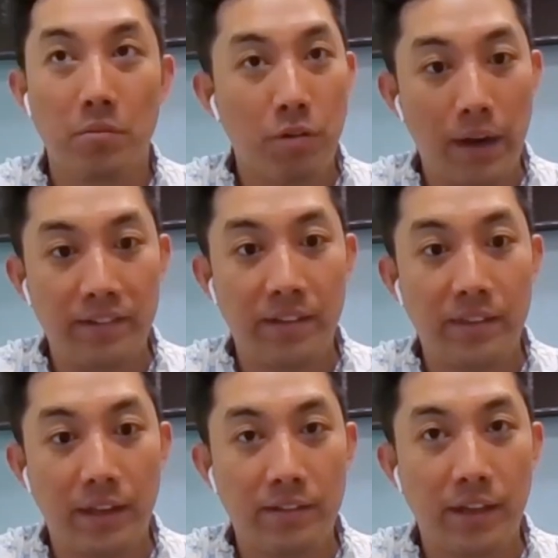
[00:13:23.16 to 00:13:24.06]
price and
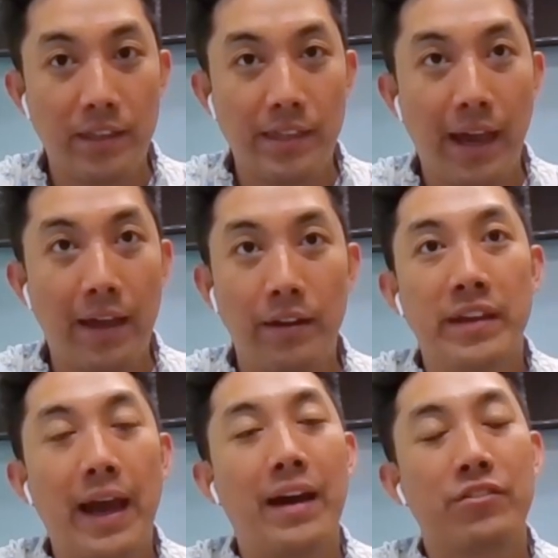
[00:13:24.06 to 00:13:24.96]
things like that,
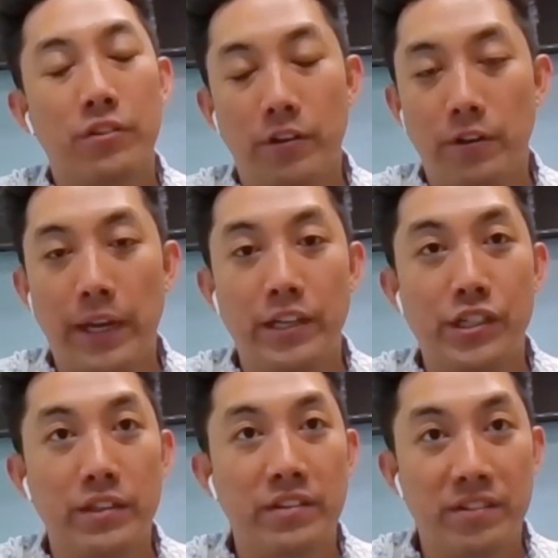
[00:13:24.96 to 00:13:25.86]
to ask your
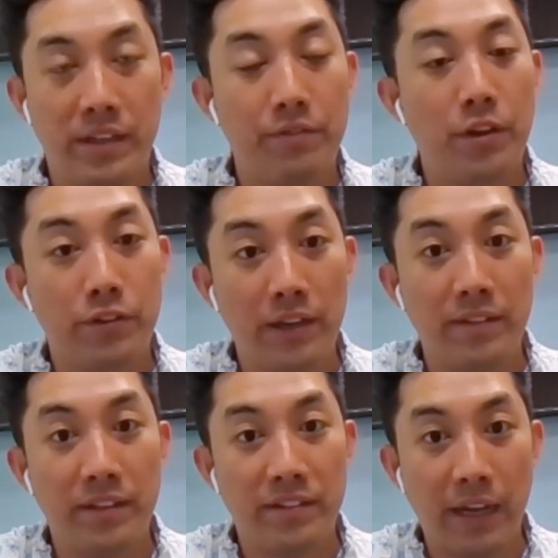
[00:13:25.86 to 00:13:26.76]
agent to see if there's any
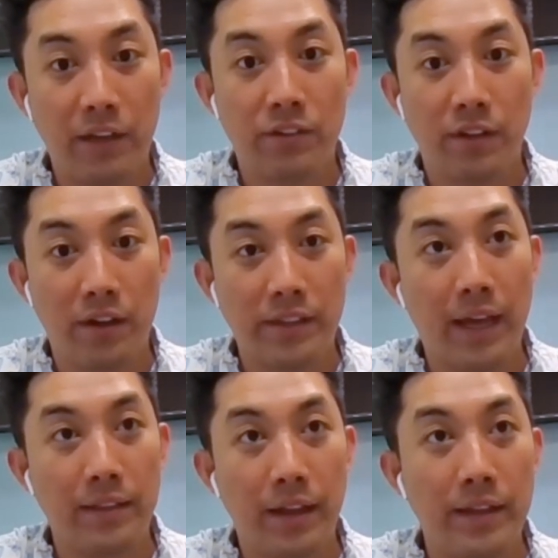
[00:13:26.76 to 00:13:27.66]
discounts along
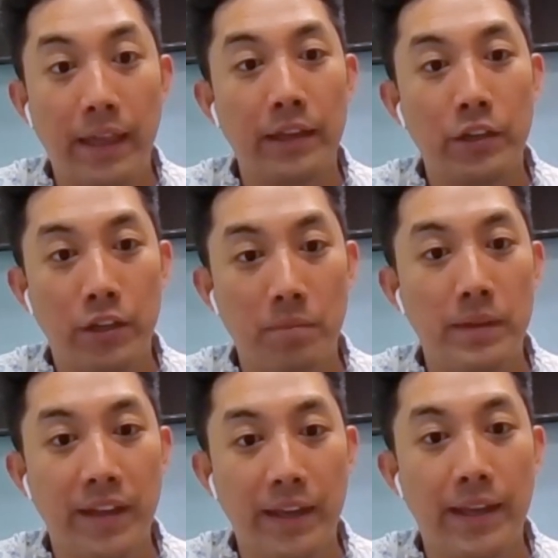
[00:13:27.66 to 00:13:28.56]
that line that you could
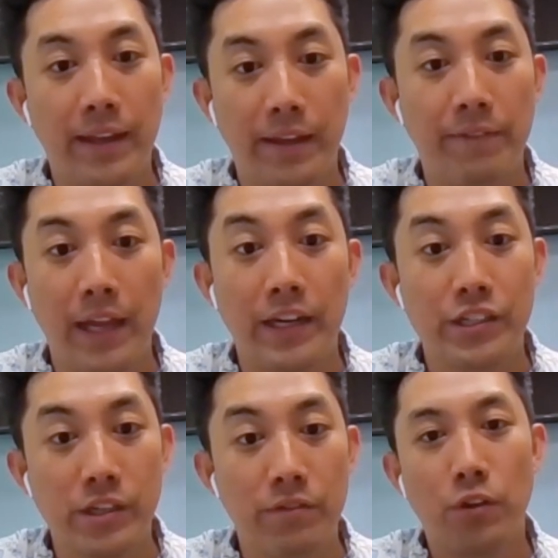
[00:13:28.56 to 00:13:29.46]
be taking
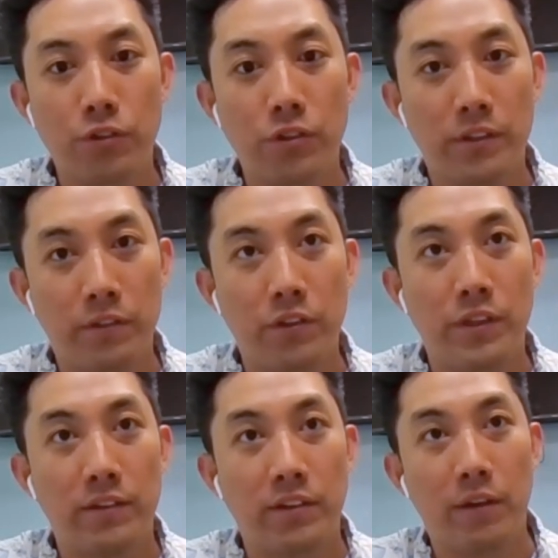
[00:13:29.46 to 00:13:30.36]
advantage of. Those are the two
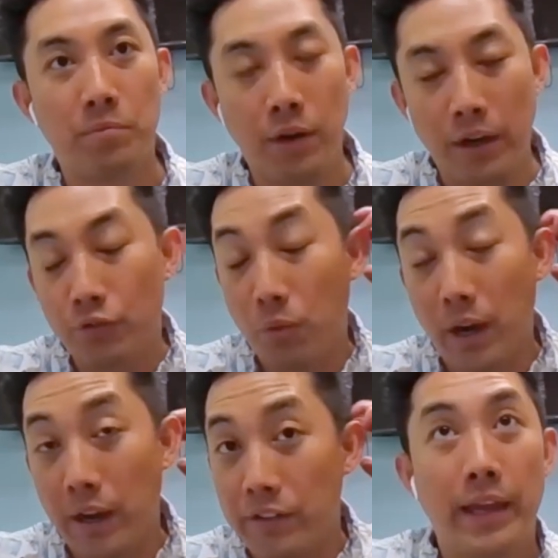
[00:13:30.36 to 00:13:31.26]
things that,
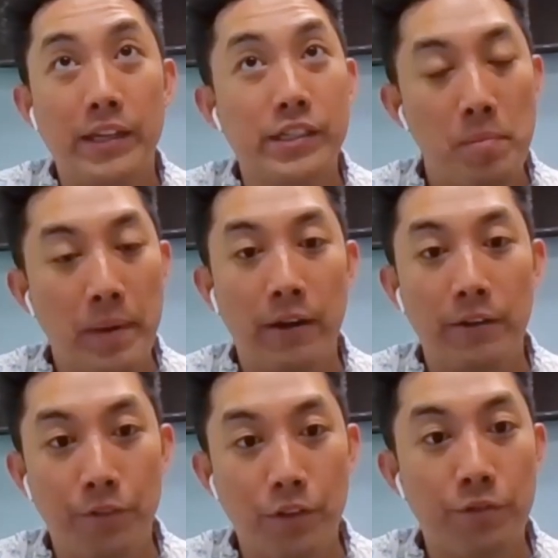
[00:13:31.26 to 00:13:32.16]
price-wise and just
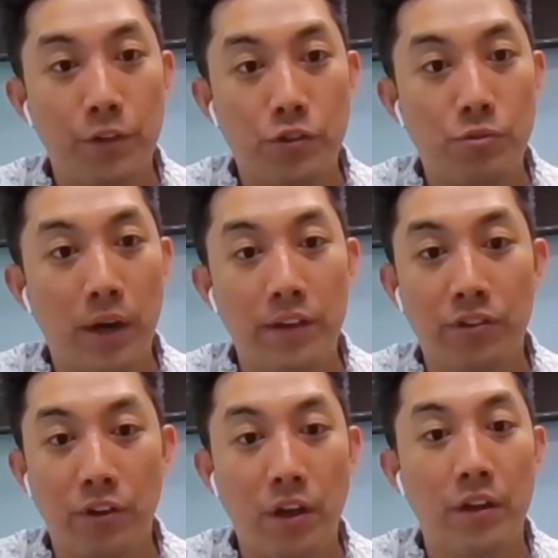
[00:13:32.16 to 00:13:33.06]
preparing for the future-wise,
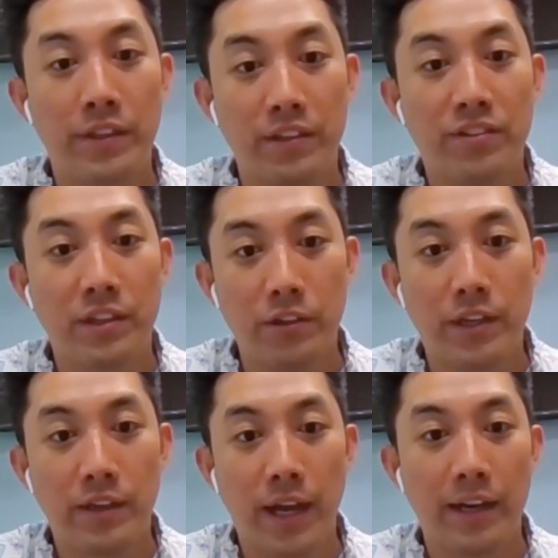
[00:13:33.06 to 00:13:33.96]
are things that you
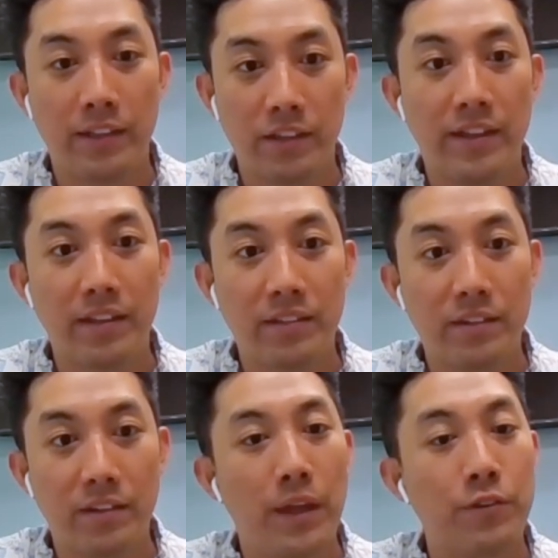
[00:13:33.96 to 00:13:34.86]
can kind of look
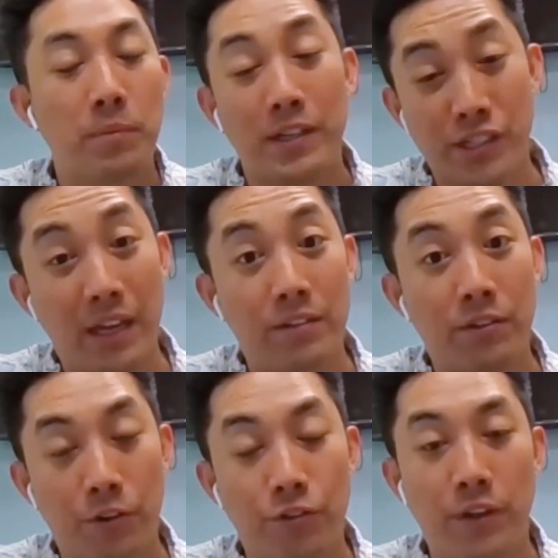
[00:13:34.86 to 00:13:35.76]
into, especially as a
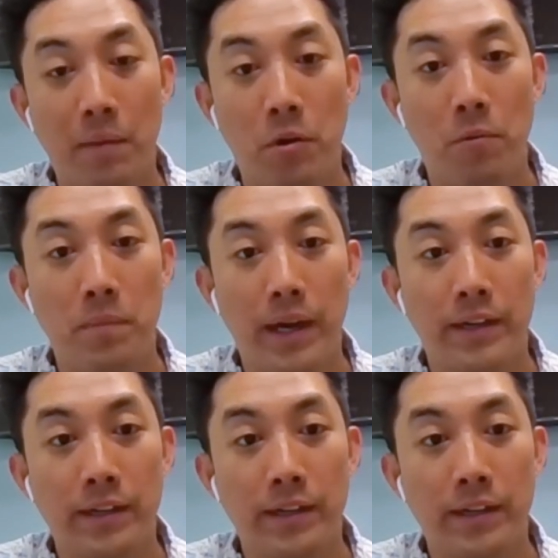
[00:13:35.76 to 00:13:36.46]
first-time home buyer.